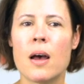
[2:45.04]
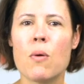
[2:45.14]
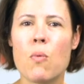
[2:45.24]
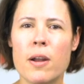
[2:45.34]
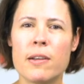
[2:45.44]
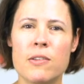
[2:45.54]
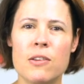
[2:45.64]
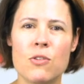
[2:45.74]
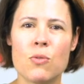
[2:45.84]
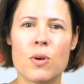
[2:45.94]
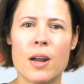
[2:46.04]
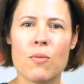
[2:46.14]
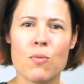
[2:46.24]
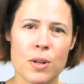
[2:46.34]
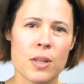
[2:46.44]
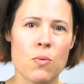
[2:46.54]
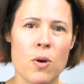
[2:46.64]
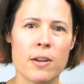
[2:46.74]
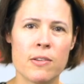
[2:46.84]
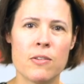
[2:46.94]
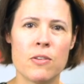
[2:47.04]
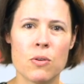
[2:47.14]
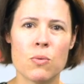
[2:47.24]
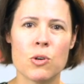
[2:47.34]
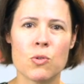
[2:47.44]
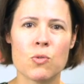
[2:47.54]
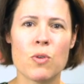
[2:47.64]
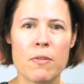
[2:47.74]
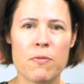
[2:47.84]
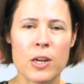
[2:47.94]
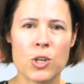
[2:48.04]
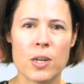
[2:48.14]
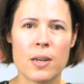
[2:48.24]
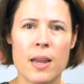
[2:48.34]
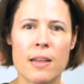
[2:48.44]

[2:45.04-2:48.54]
I wanted to do what I really wanted to do, which was write fiction.